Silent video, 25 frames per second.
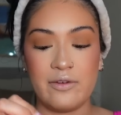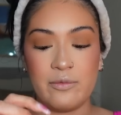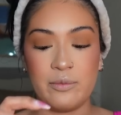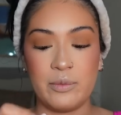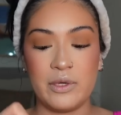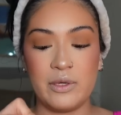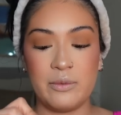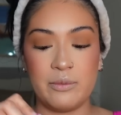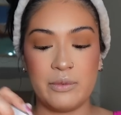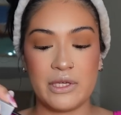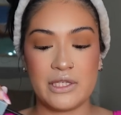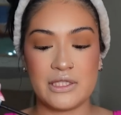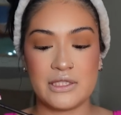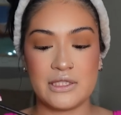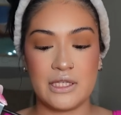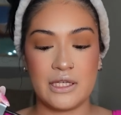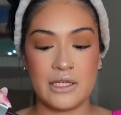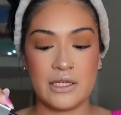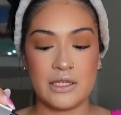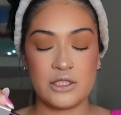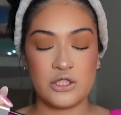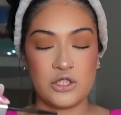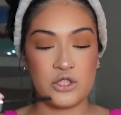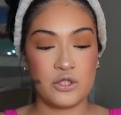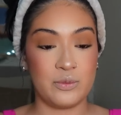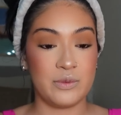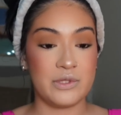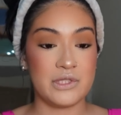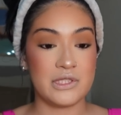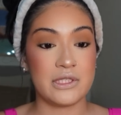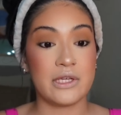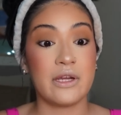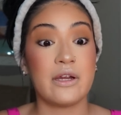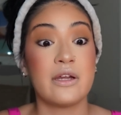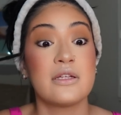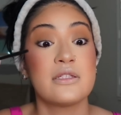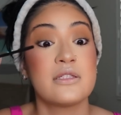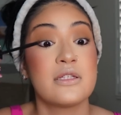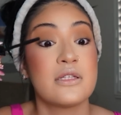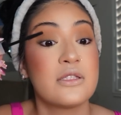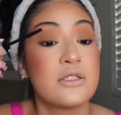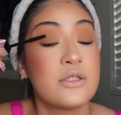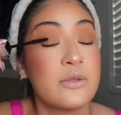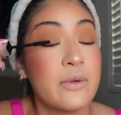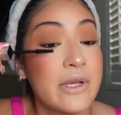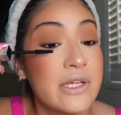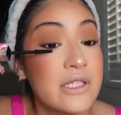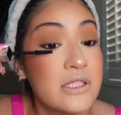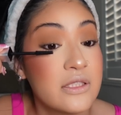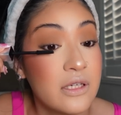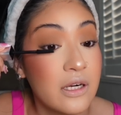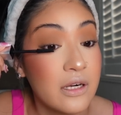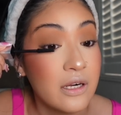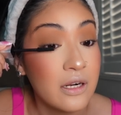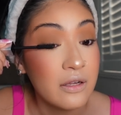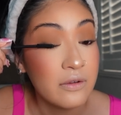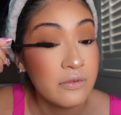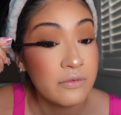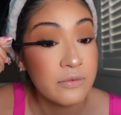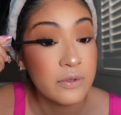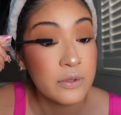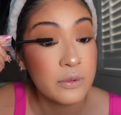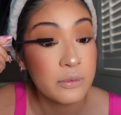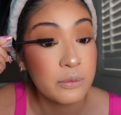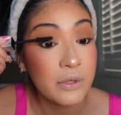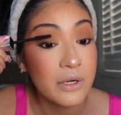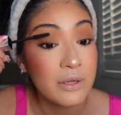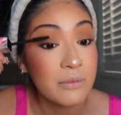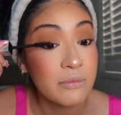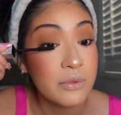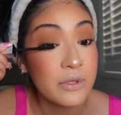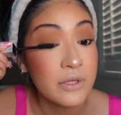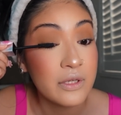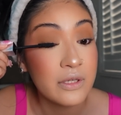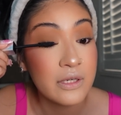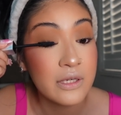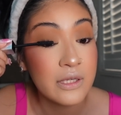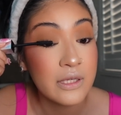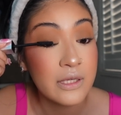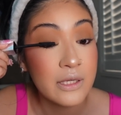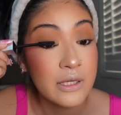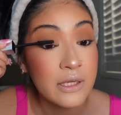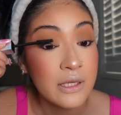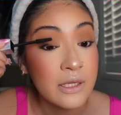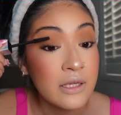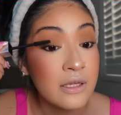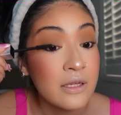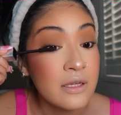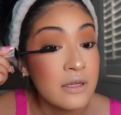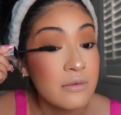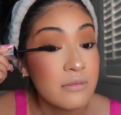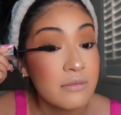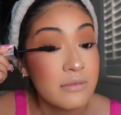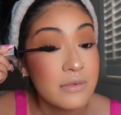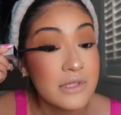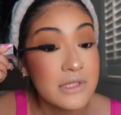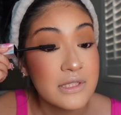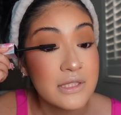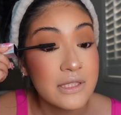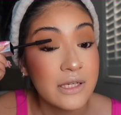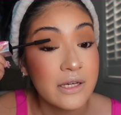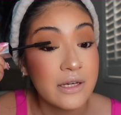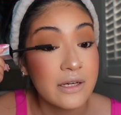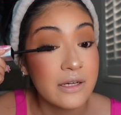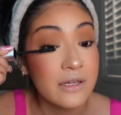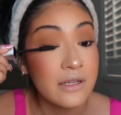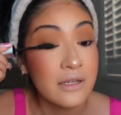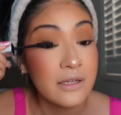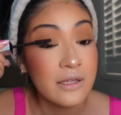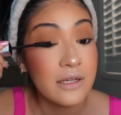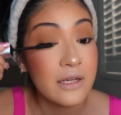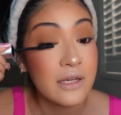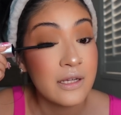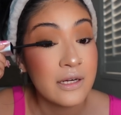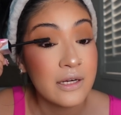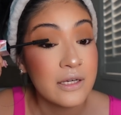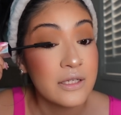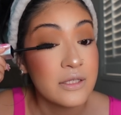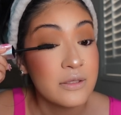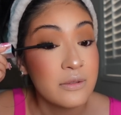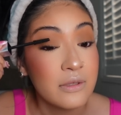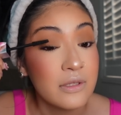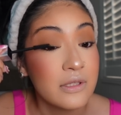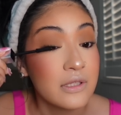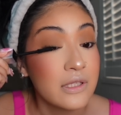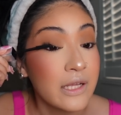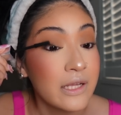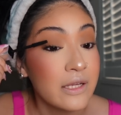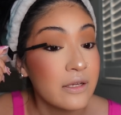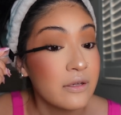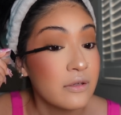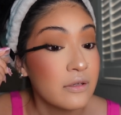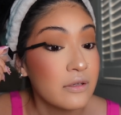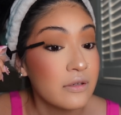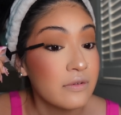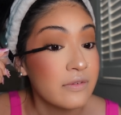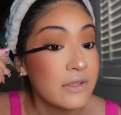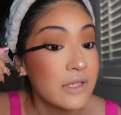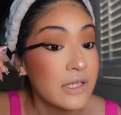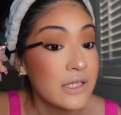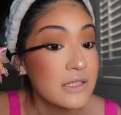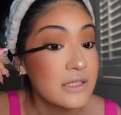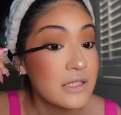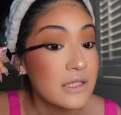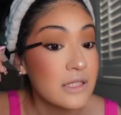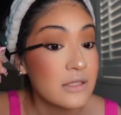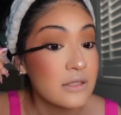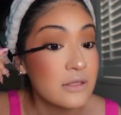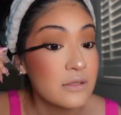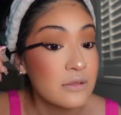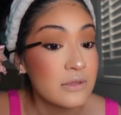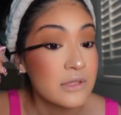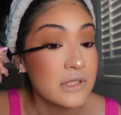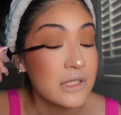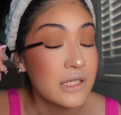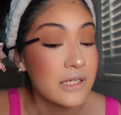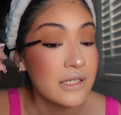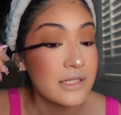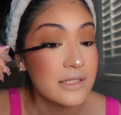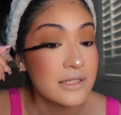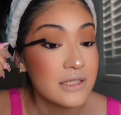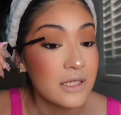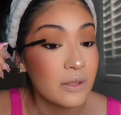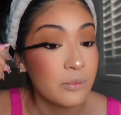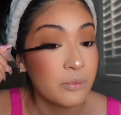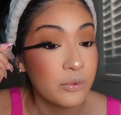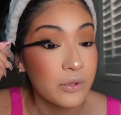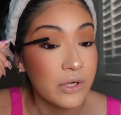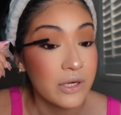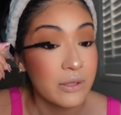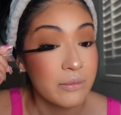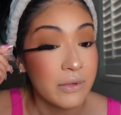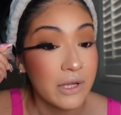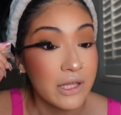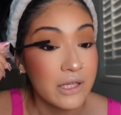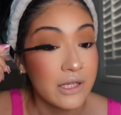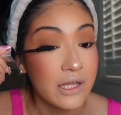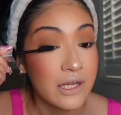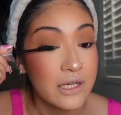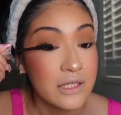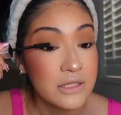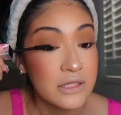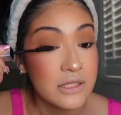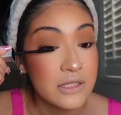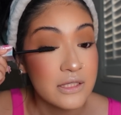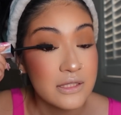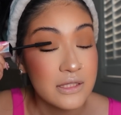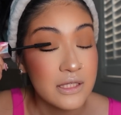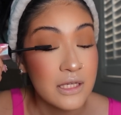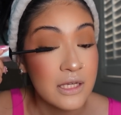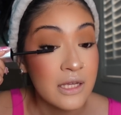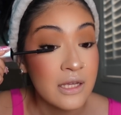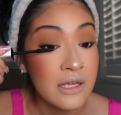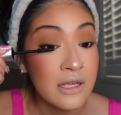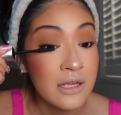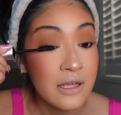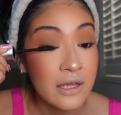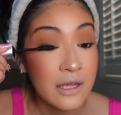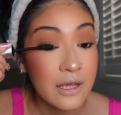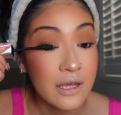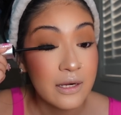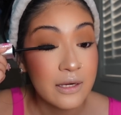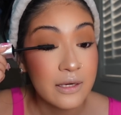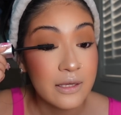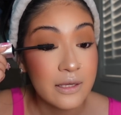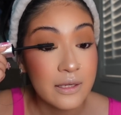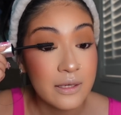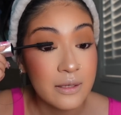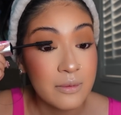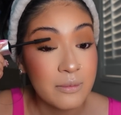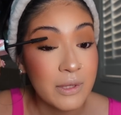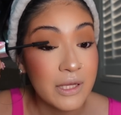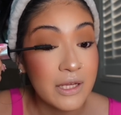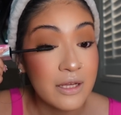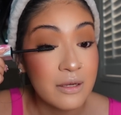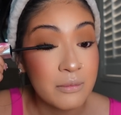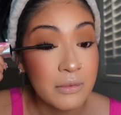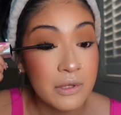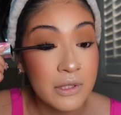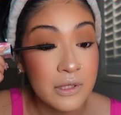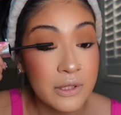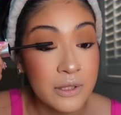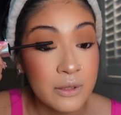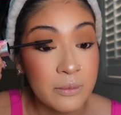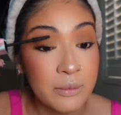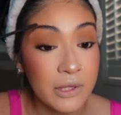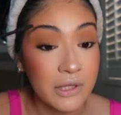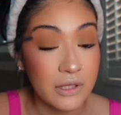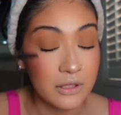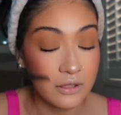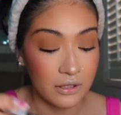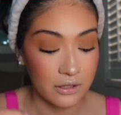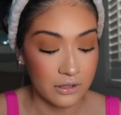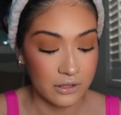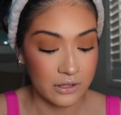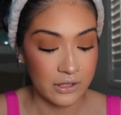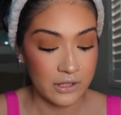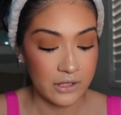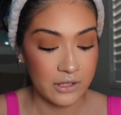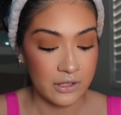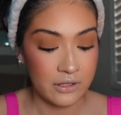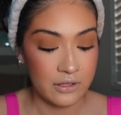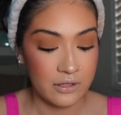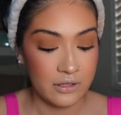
I've been mixing two mascaras. So I start off with Rem Beauty mascara and I do a light coat of this. This one's gonna separate my lashes and I'm gonna make them a little bit longer.